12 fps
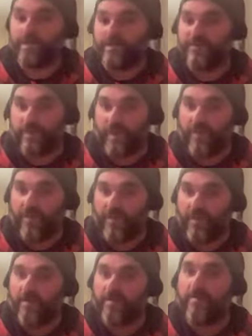difficult, I
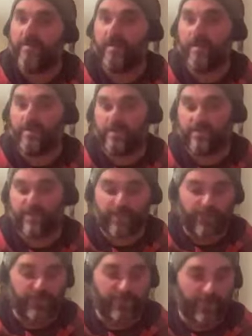think, just
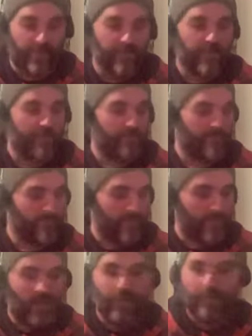because, you know,
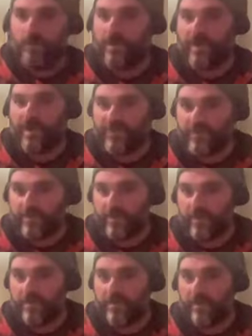I'm looking
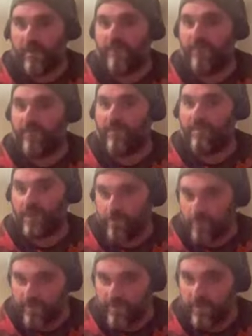after a very sick
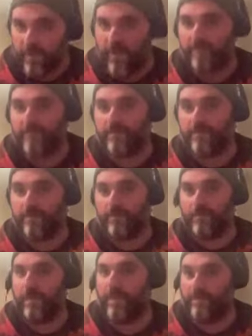woman while I'm
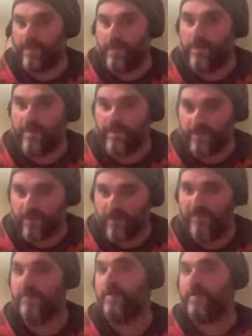coming into
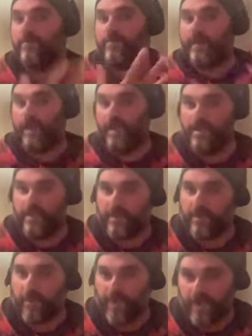myself,
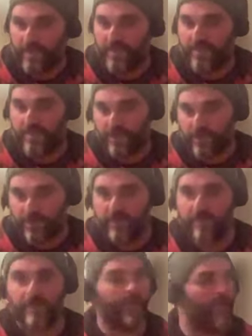realizing who I am as a
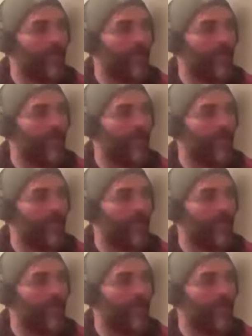person.